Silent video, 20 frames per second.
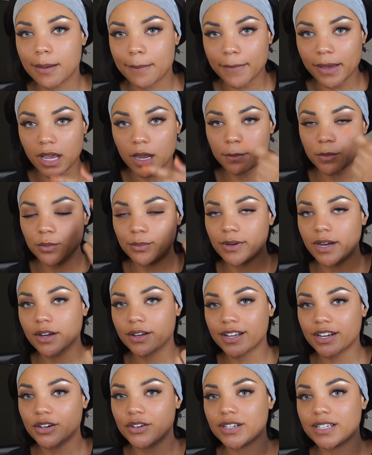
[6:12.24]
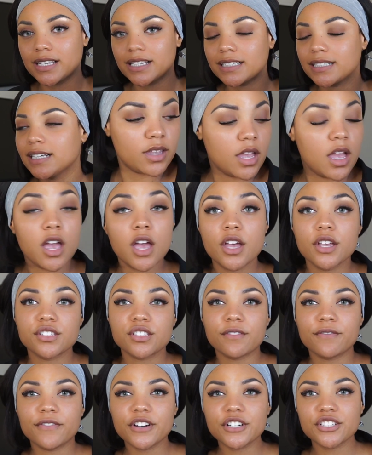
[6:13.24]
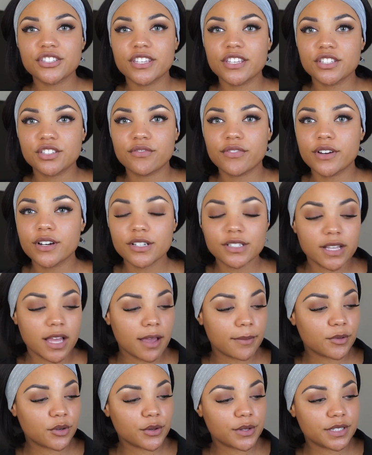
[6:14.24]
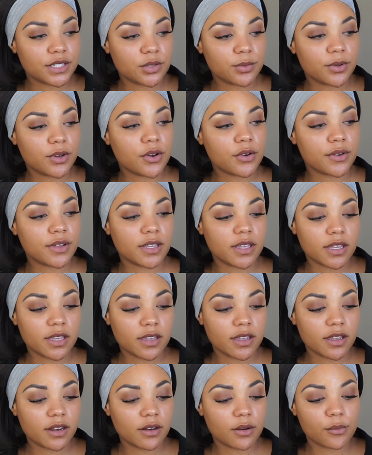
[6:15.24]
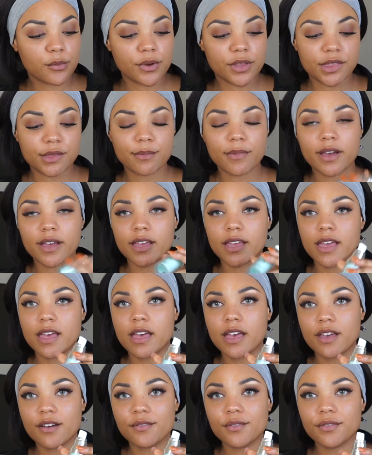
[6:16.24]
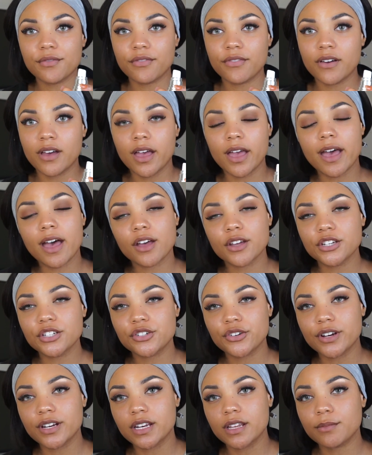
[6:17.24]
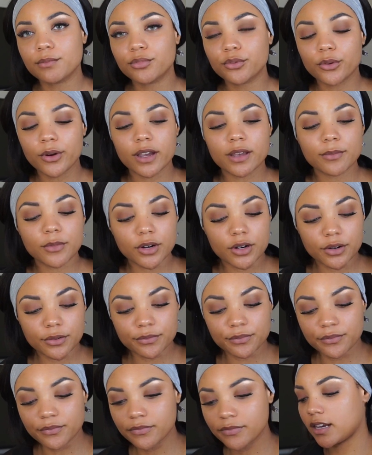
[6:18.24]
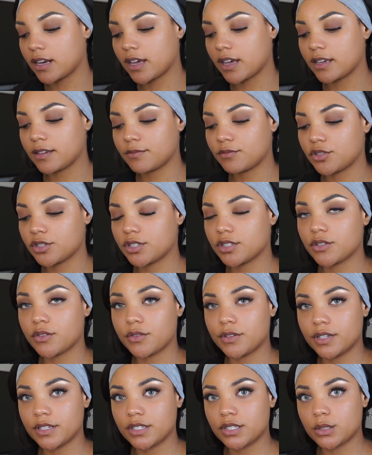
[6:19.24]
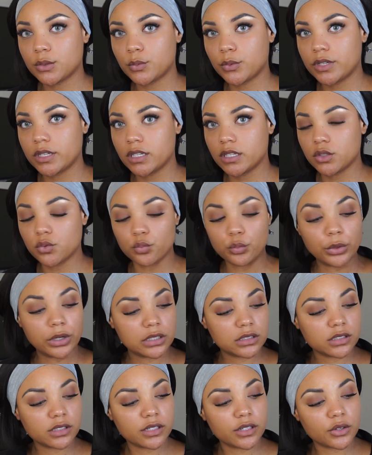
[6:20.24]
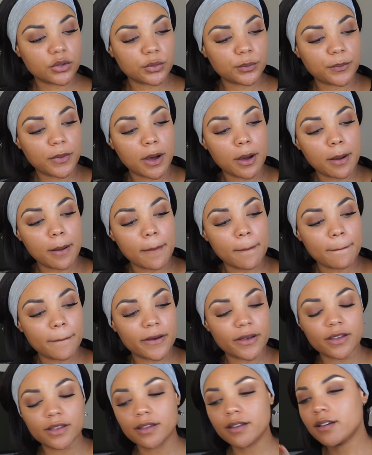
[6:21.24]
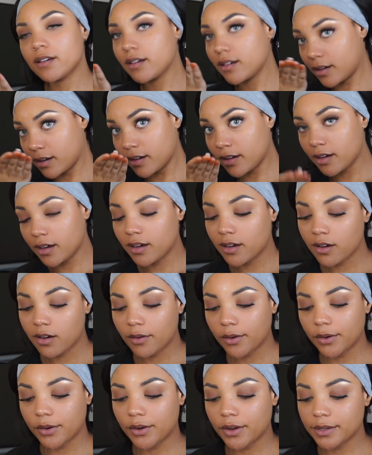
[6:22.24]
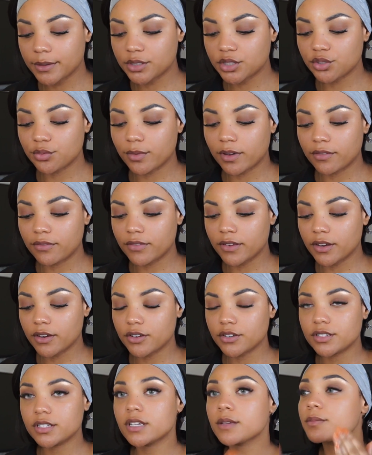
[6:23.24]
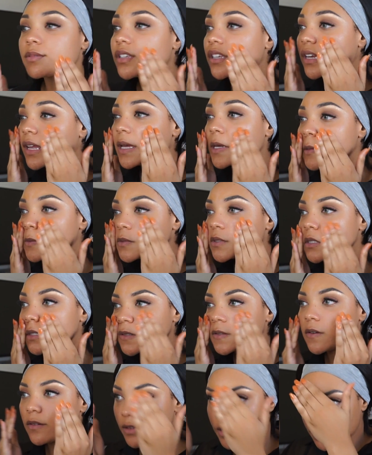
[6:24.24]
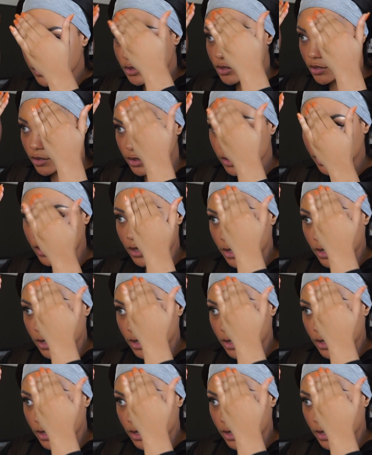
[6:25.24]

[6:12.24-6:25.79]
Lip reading: my upper brow area. So first things first, I'm going to be going in with my e.l.f. Hydrating Primer, and I am just going to squeeze one little pump onto my fingertips, and I'm just going to